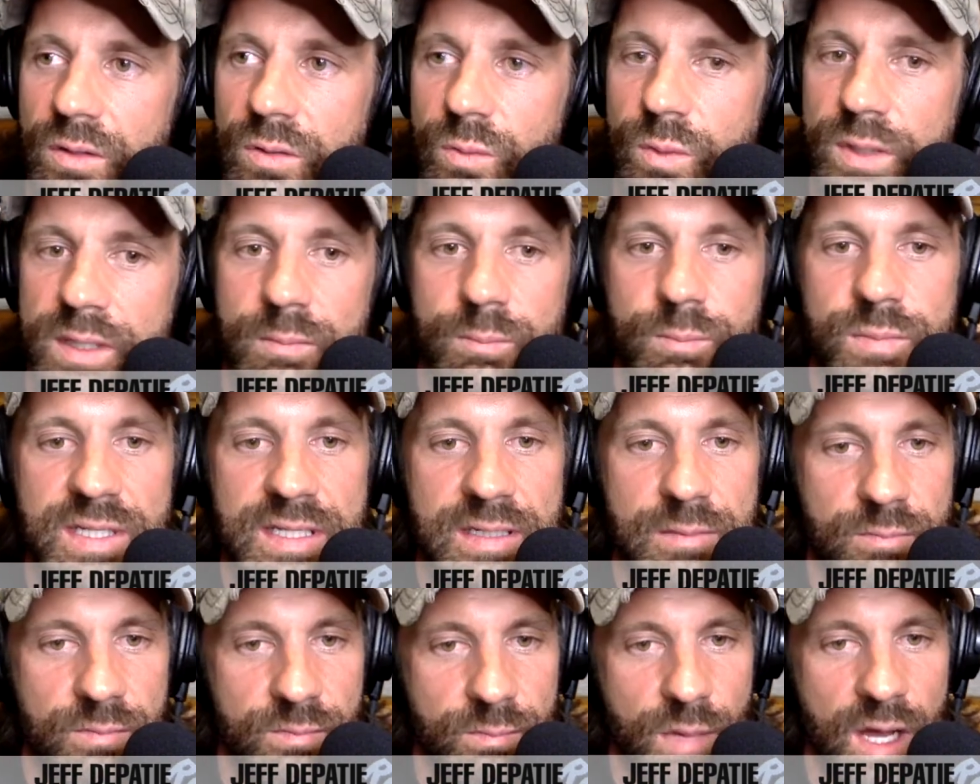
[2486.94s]
we
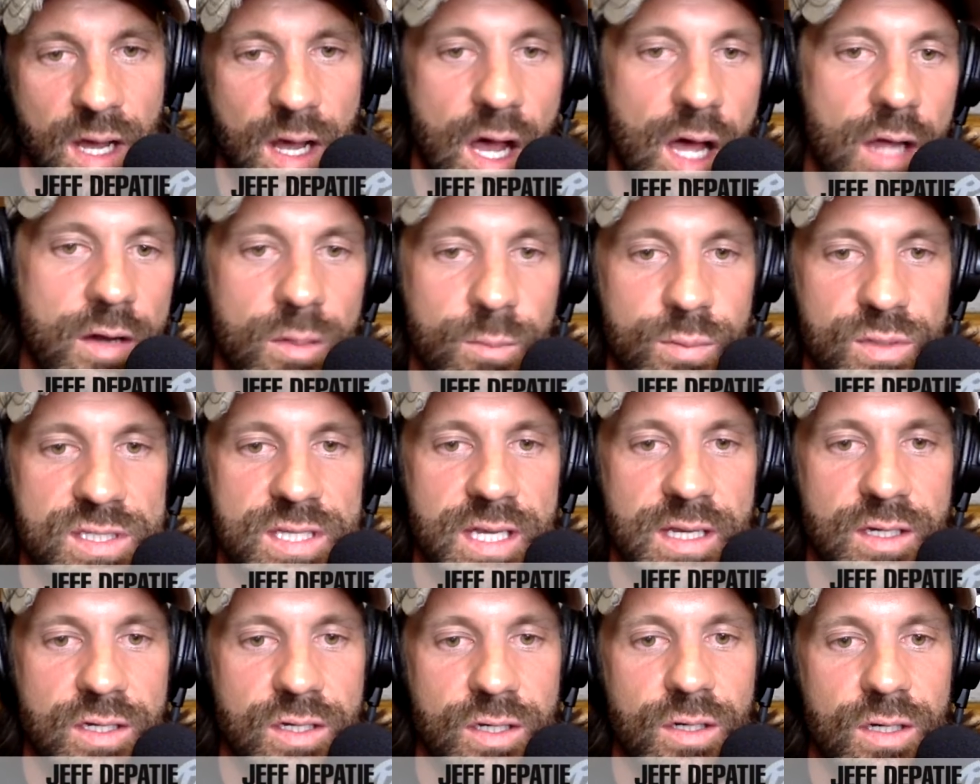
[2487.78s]
deem
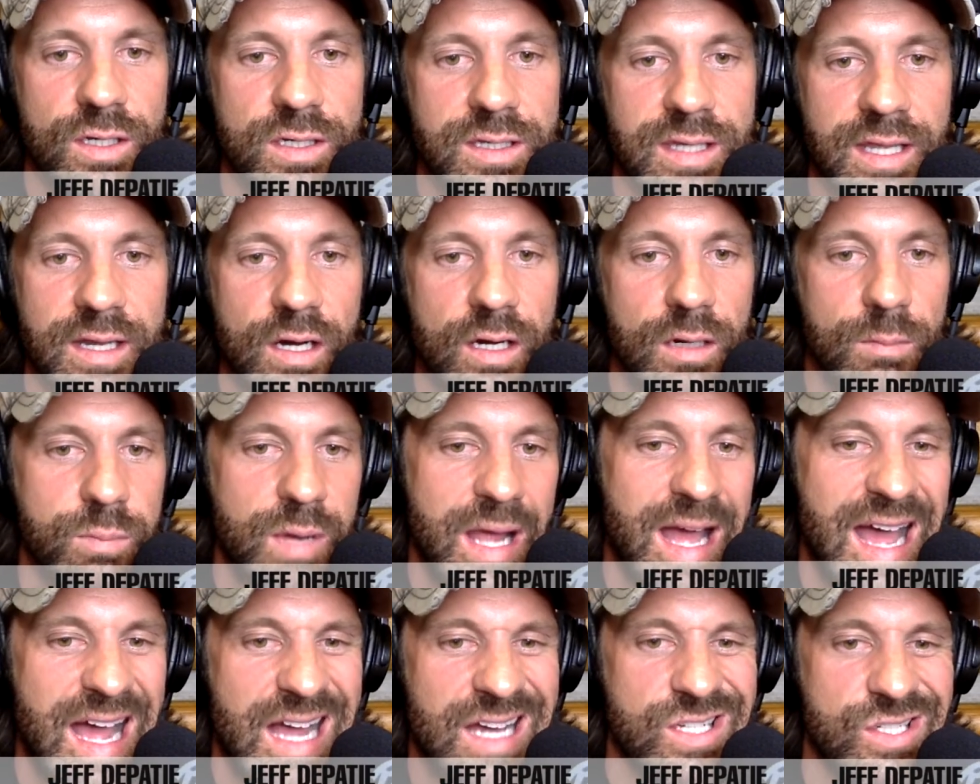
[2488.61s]
100% good, that are
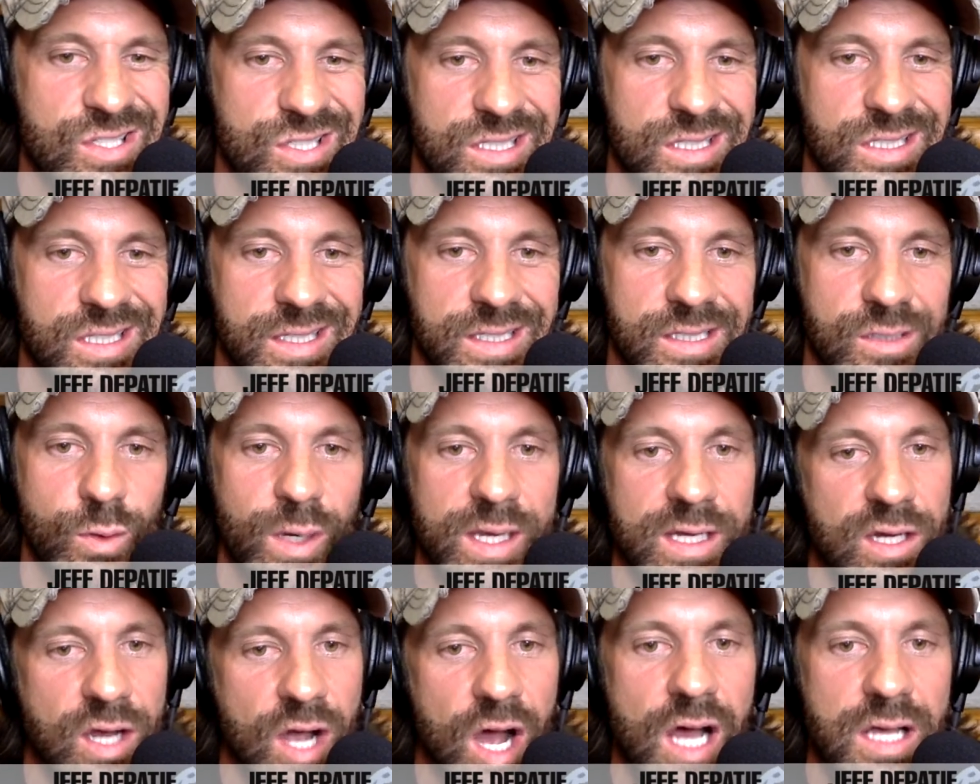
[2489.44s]
actually like
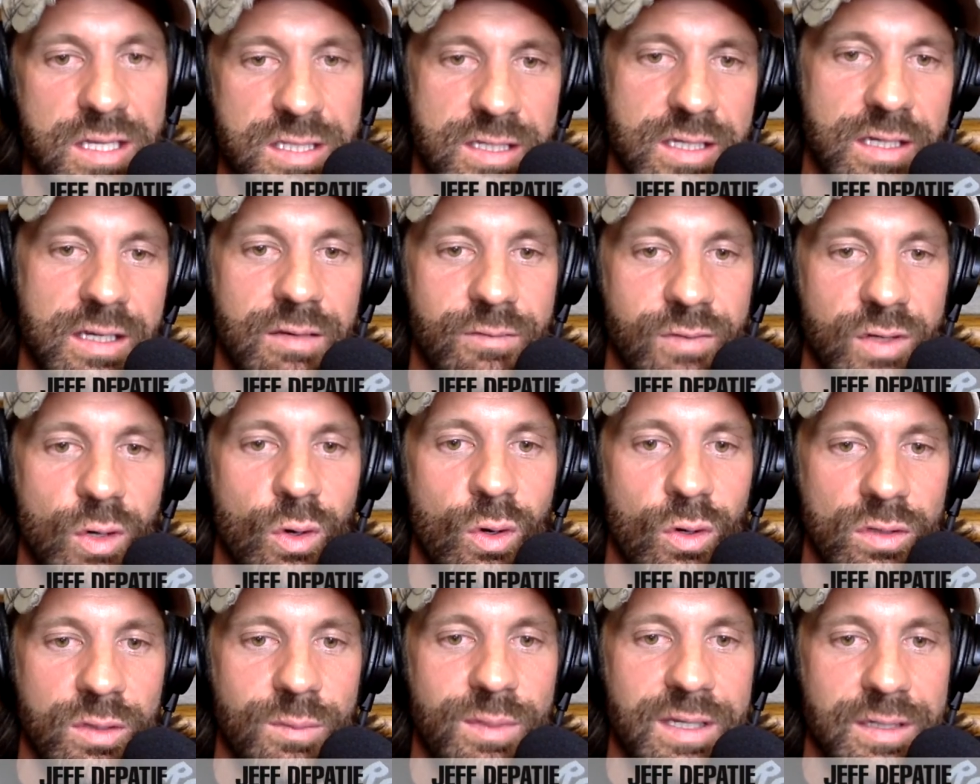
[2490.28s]
quite caustic if you
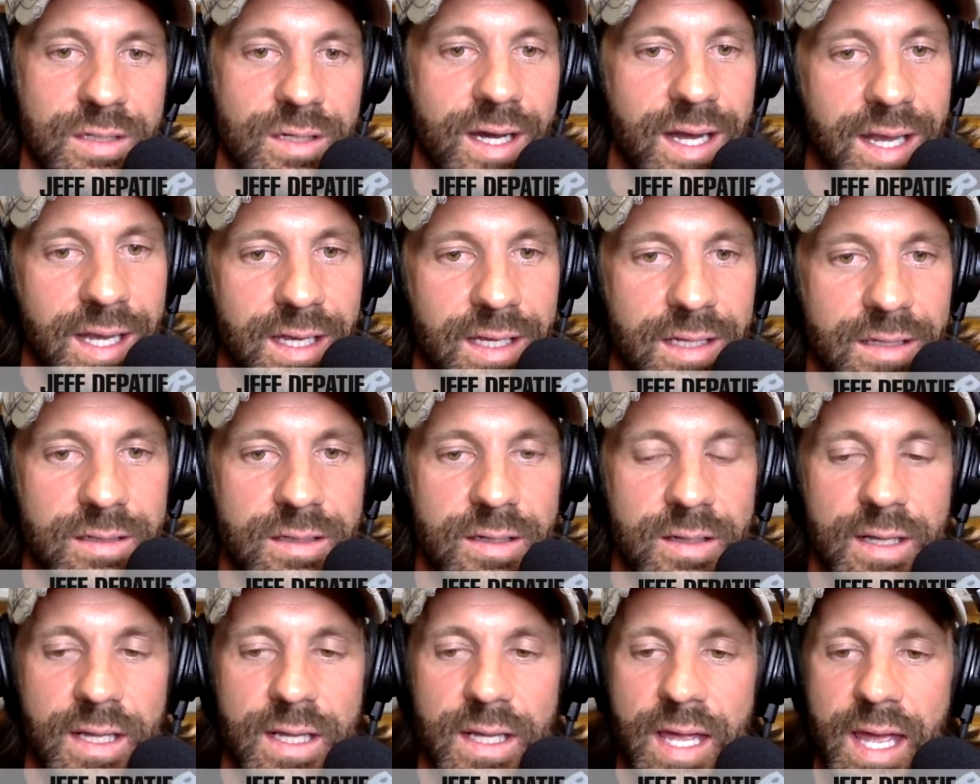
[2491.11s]
hold them in your hand,
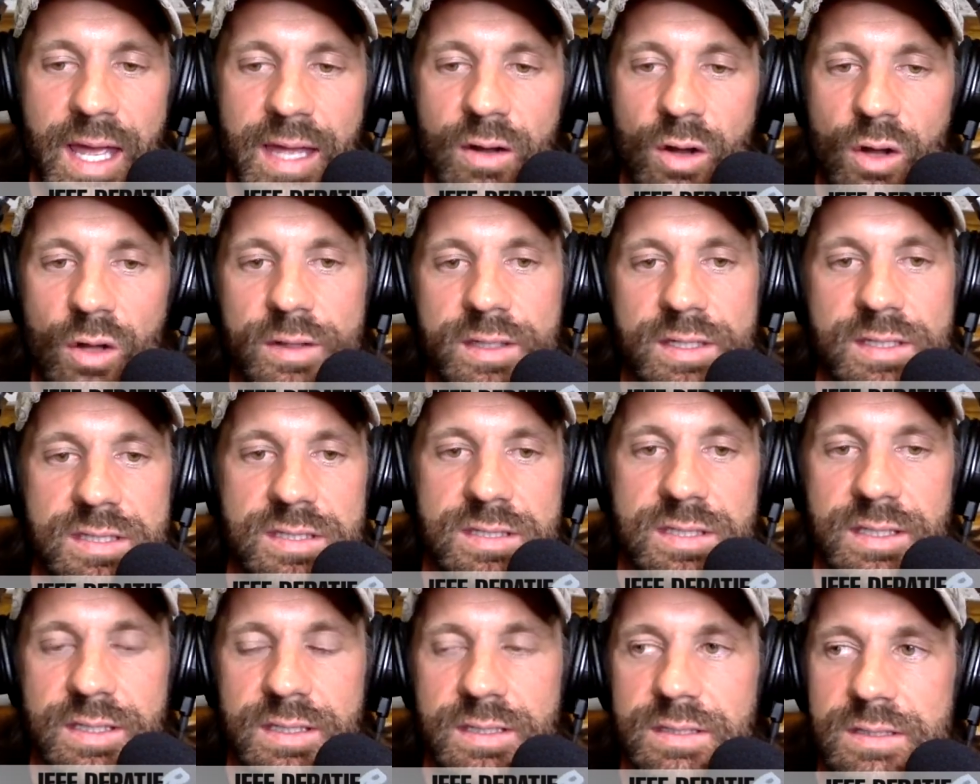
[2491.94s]
and all
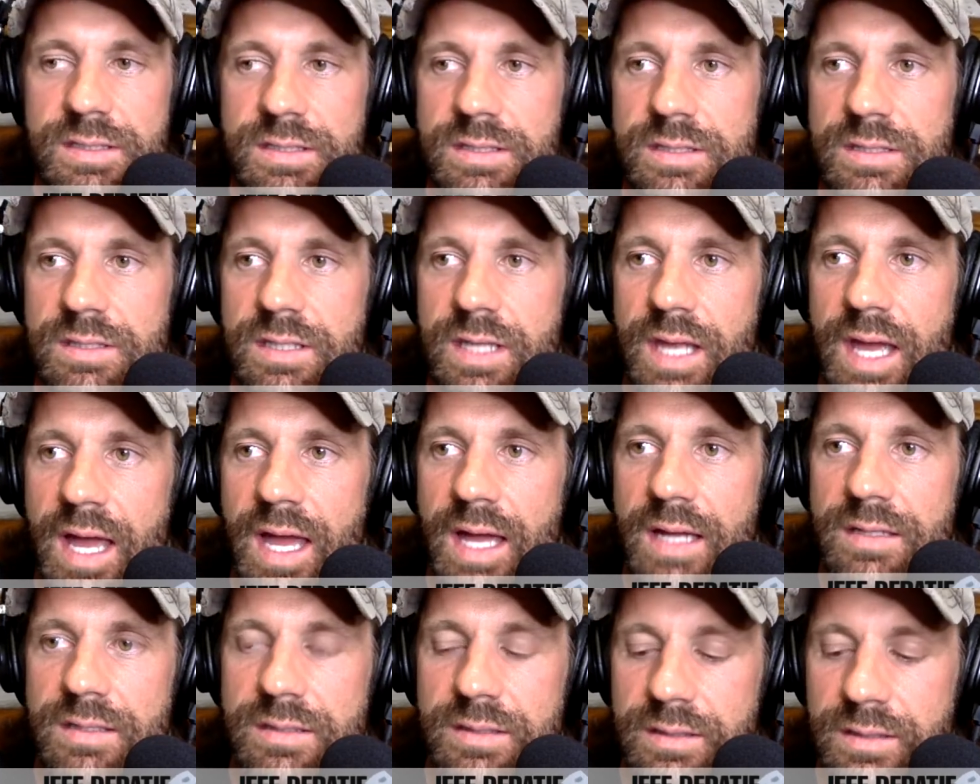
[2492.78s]
these things
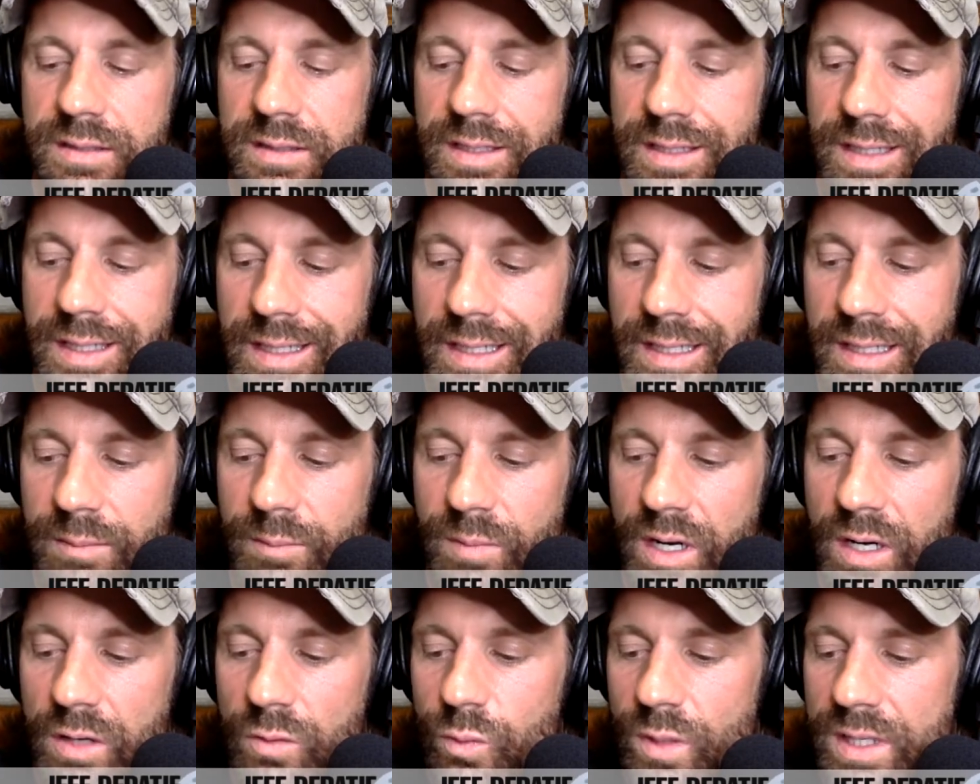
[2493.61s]
that
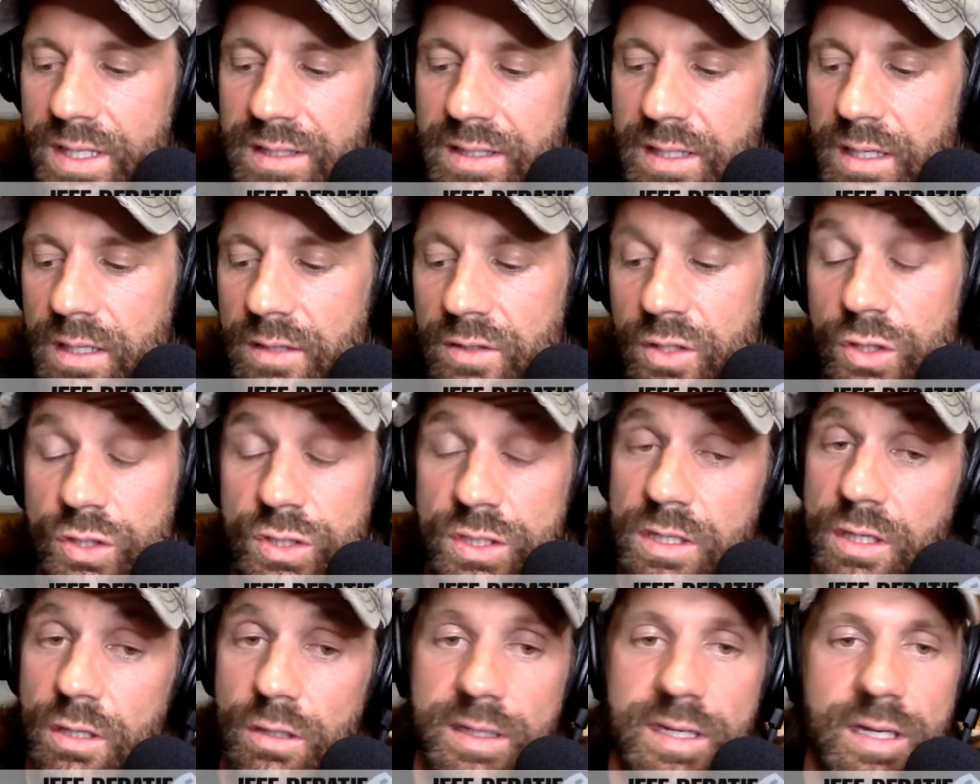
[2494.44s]
are right there, and
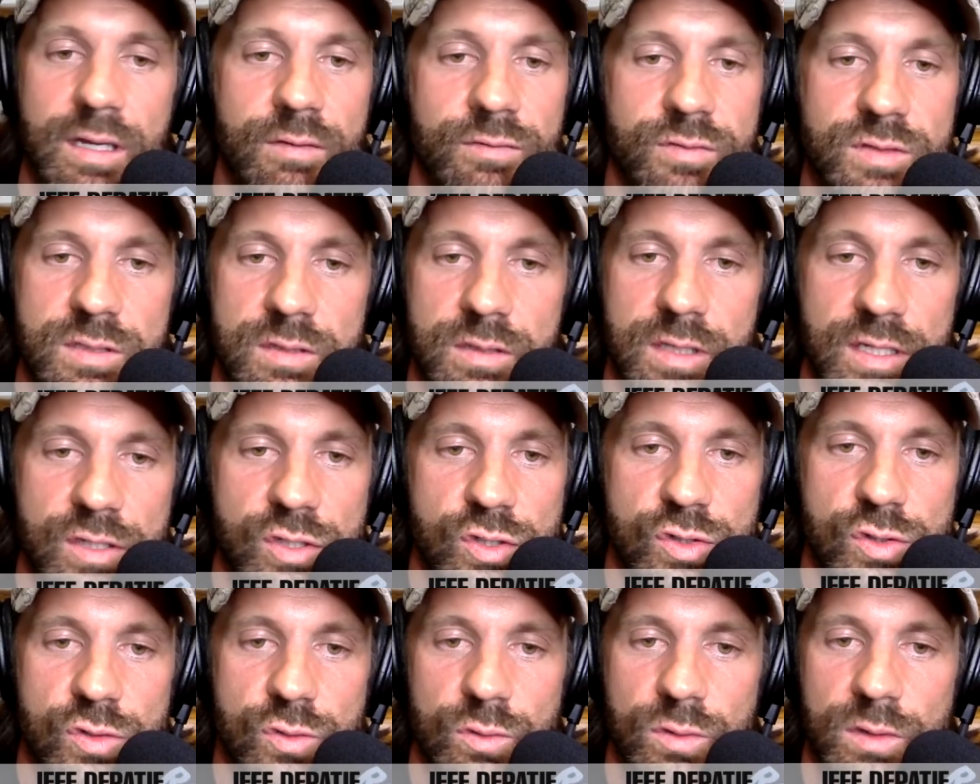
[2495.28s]
they're gifts. They
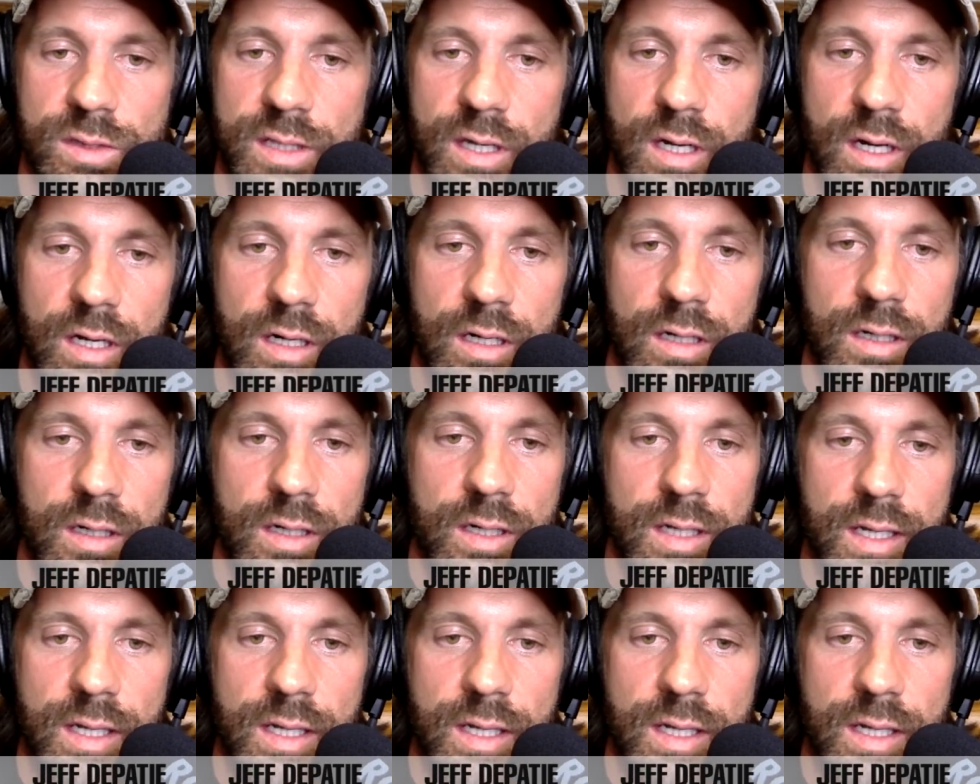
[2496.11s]
truly are,